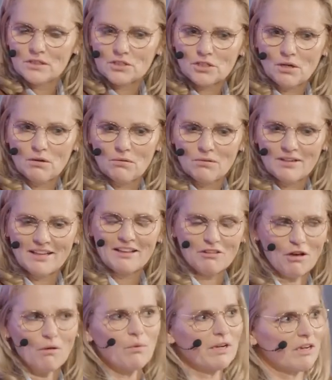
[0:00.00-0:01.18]
So, and I
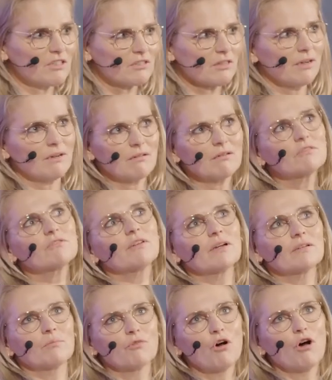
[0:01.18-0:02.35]
thought, when I sign a
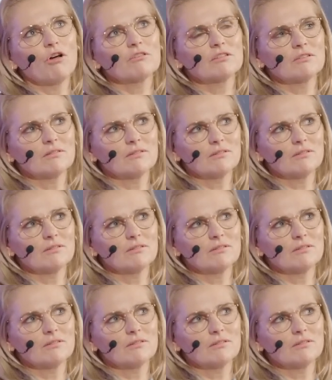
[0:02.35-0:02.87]
contract abroad,